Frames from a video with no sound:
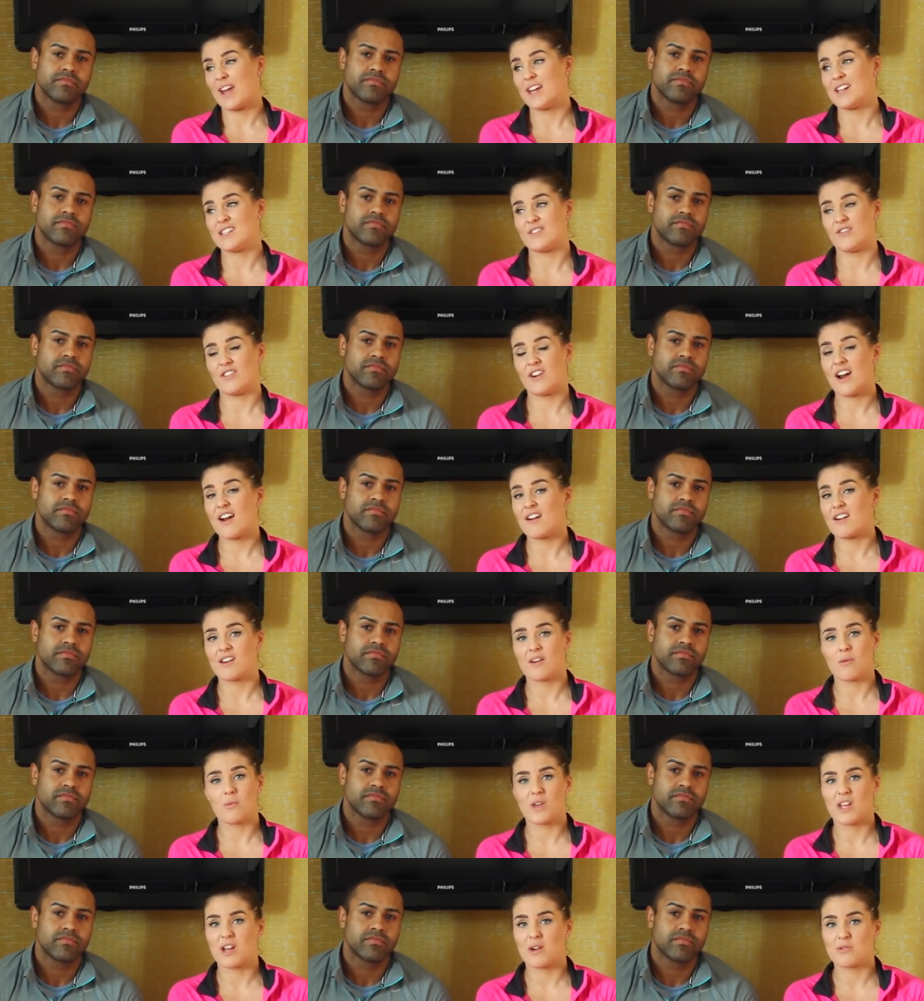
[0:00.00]
Speaker 1: wait for Aaron,
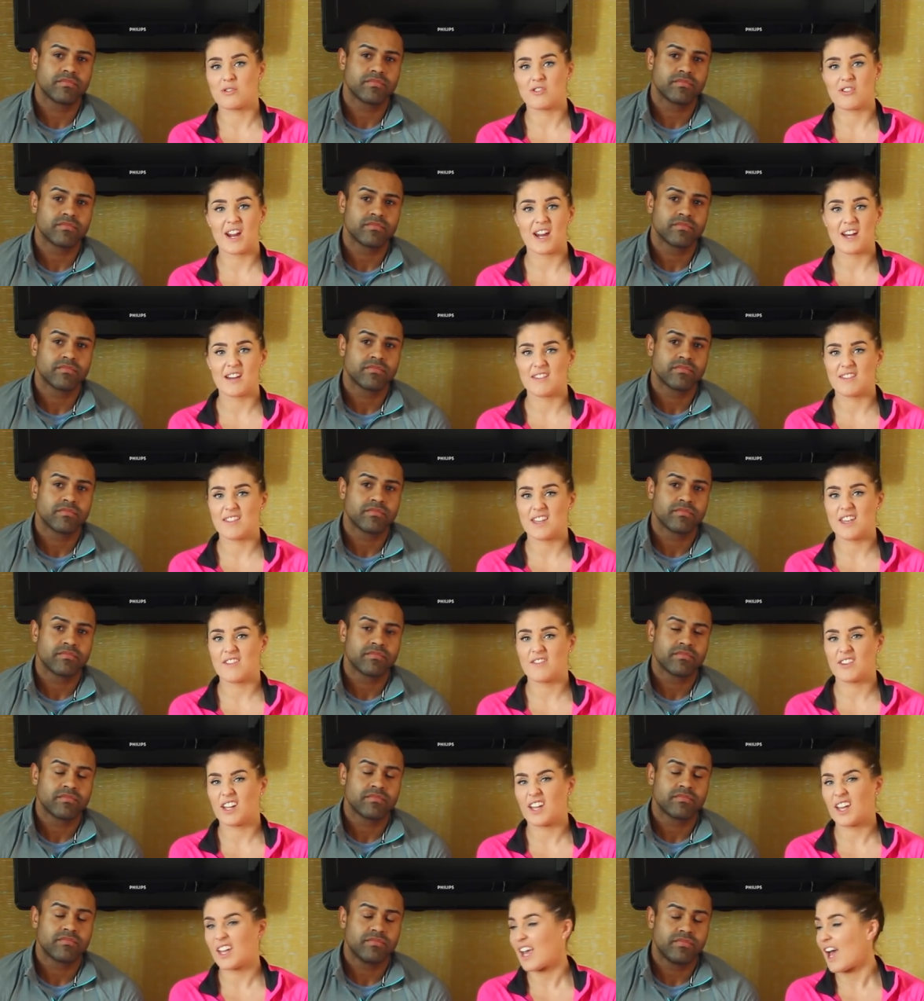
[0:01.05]
and we go and train in the
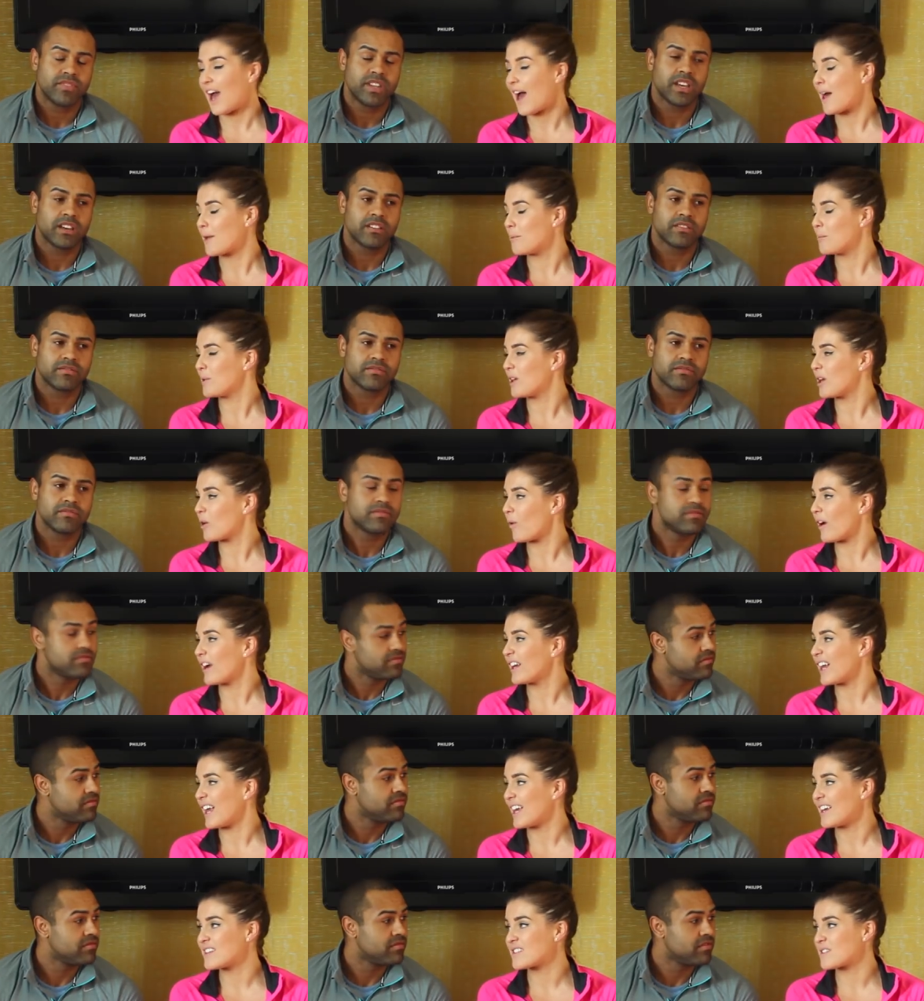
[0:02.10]
evening. It can be quite
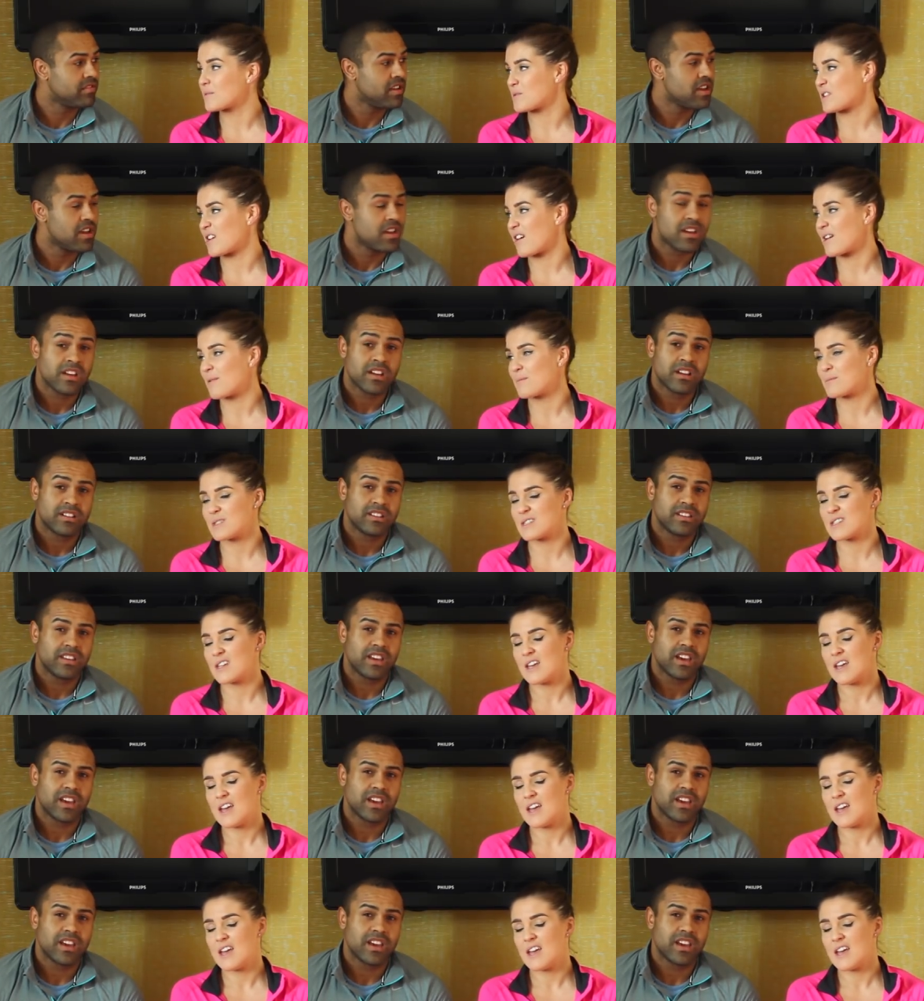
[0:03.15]
late sometimes.